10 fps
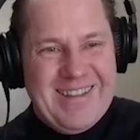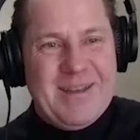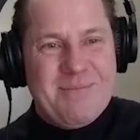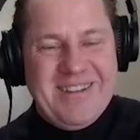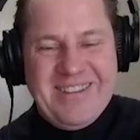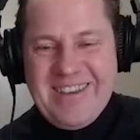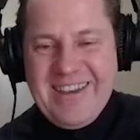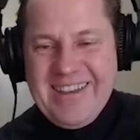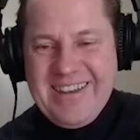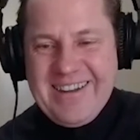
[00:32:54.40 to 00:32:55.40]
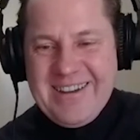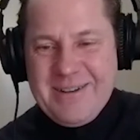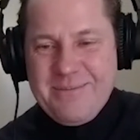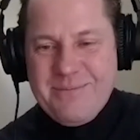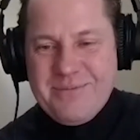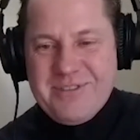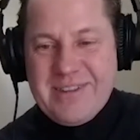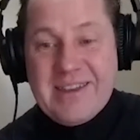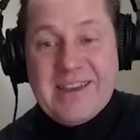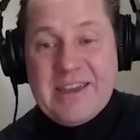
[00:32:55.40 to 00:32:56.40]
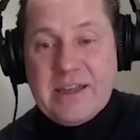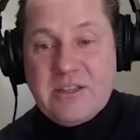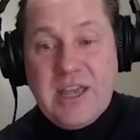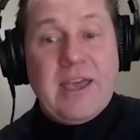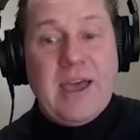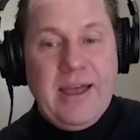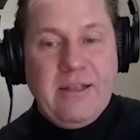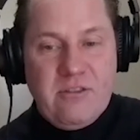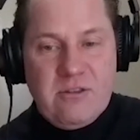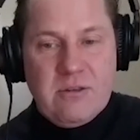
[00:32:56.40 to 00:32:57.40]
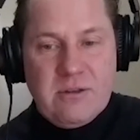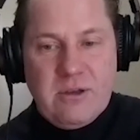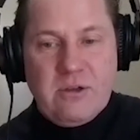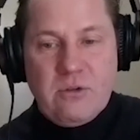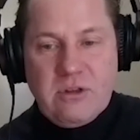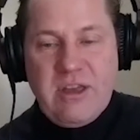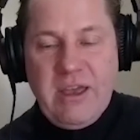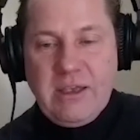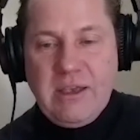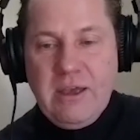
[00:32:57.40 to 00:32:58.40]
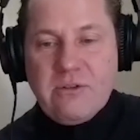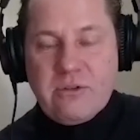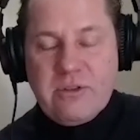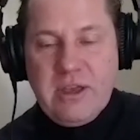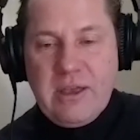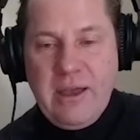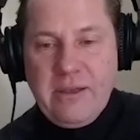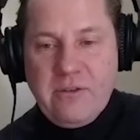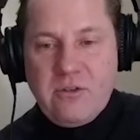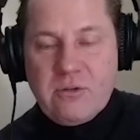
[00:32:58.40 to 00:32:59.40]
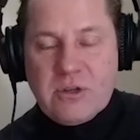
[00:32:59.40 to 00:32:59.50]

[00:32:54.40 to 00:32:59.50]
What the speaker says: That might take decades, it'll take years or decades to